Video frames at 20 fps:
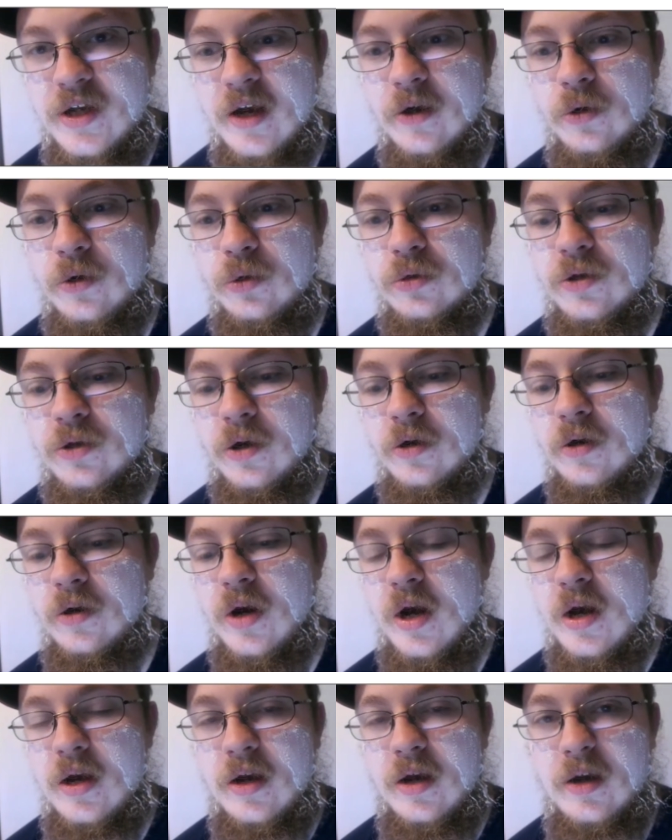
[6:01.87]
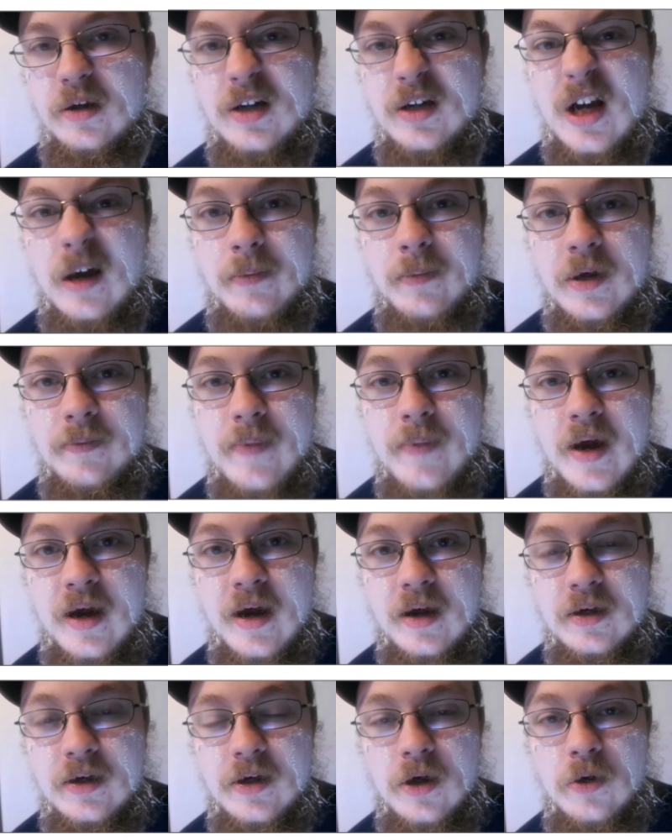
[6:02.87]
Kilger coming
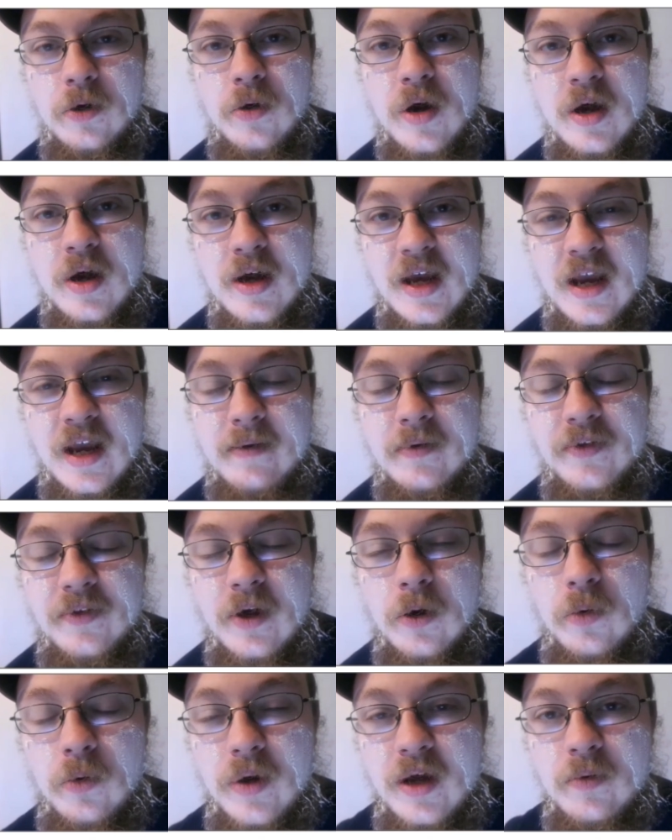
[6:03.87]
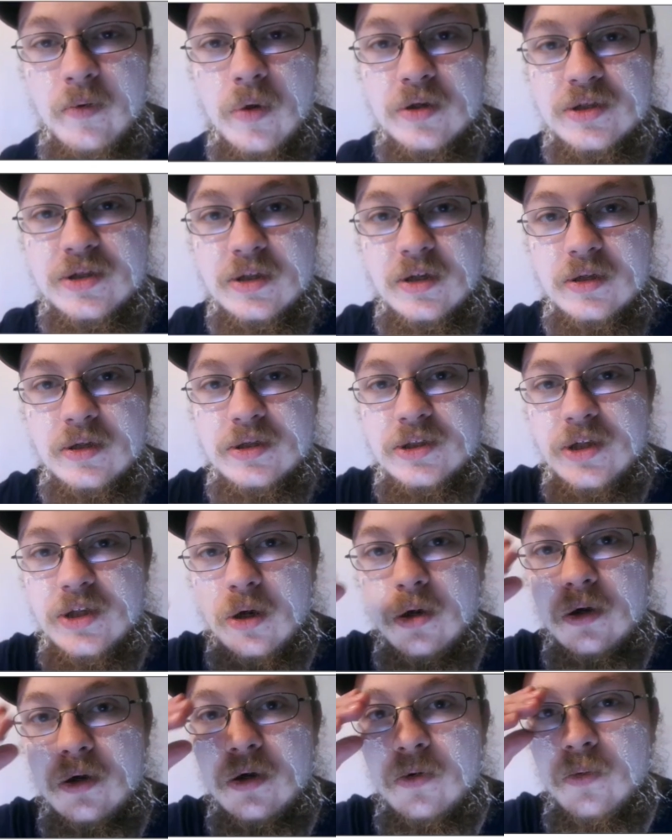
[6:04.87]
back, who, even though he wasn't a
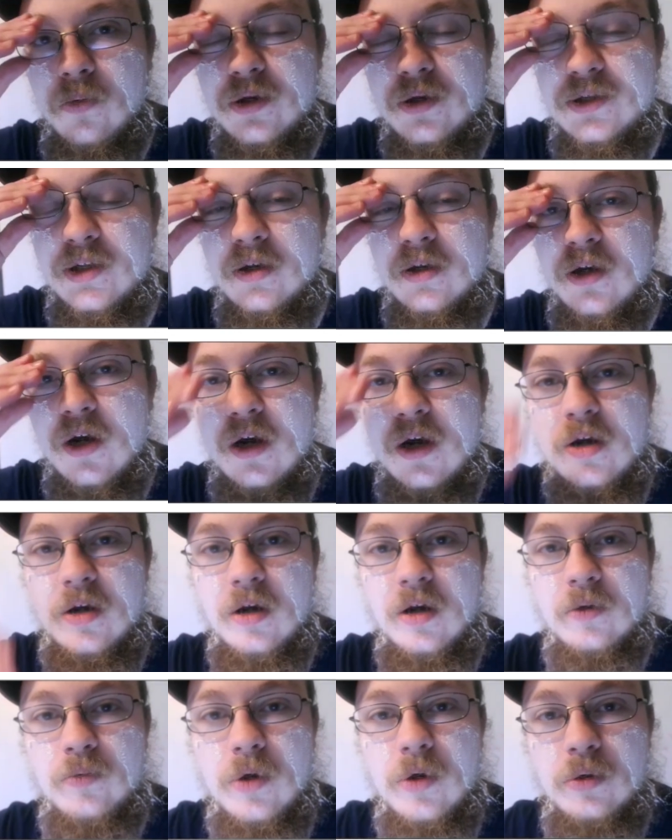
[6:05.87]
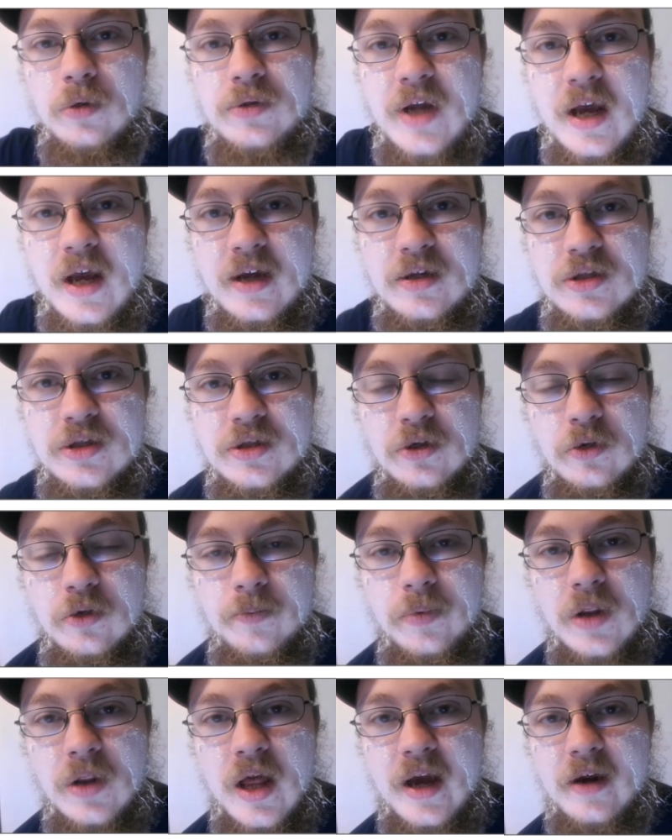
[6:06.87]
starter, was a
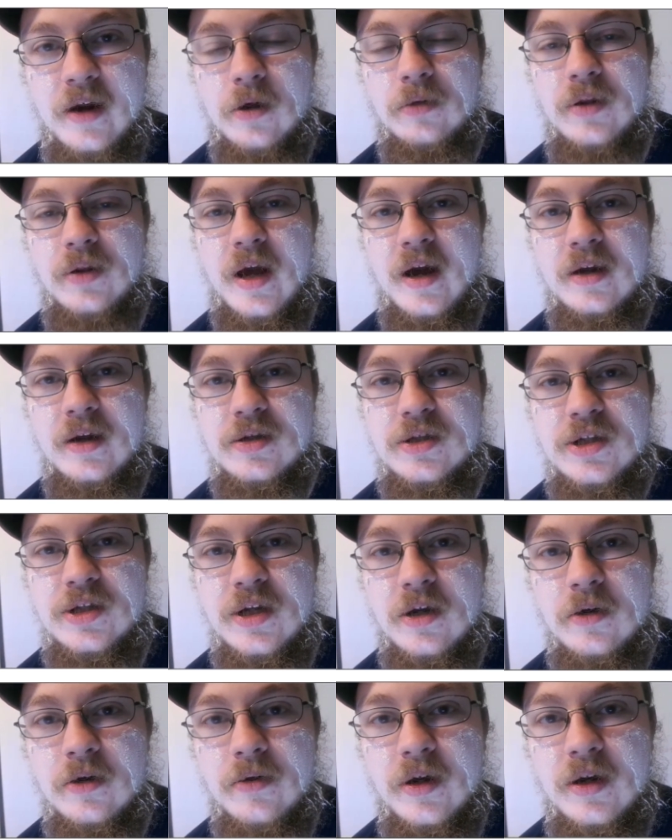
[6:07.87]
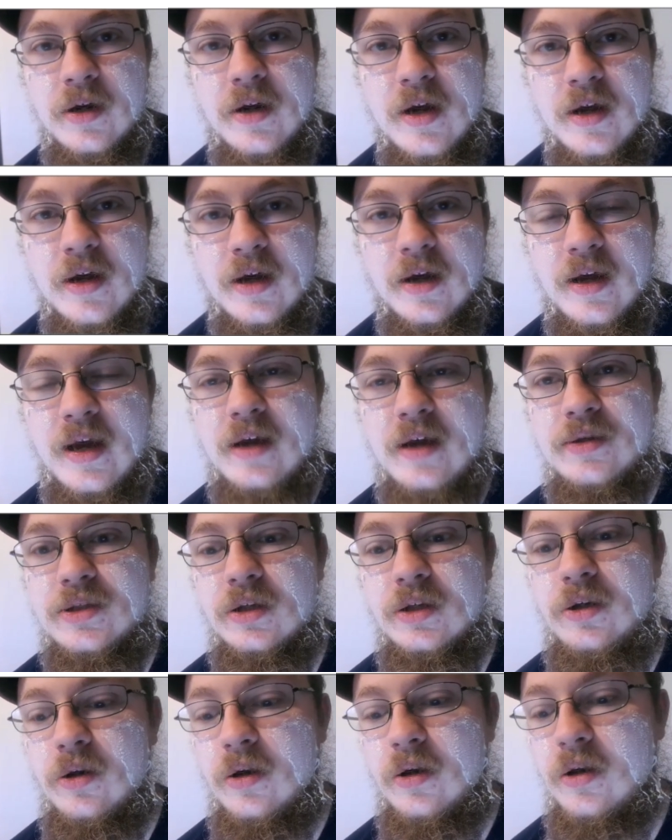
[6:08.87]
rotational player last year, and he's
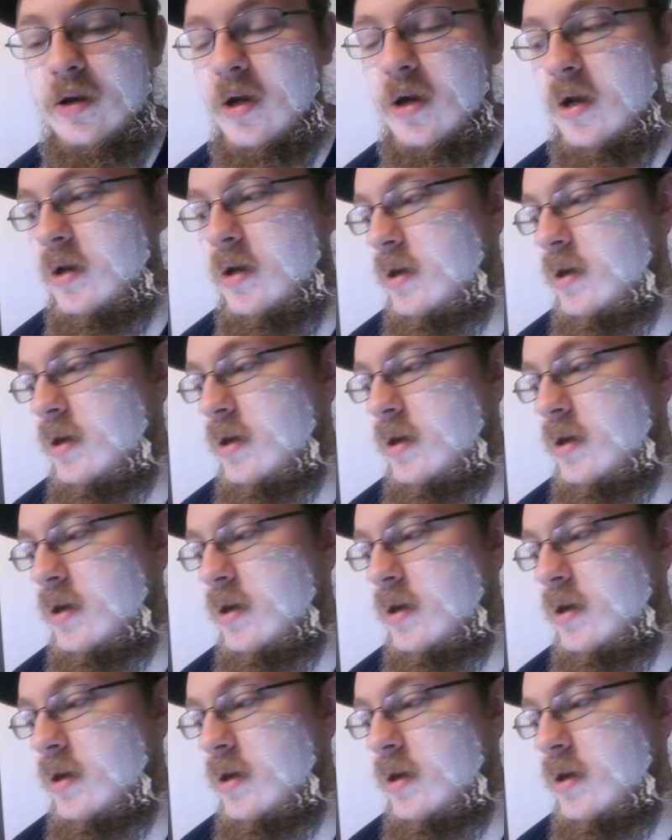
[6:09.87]
a good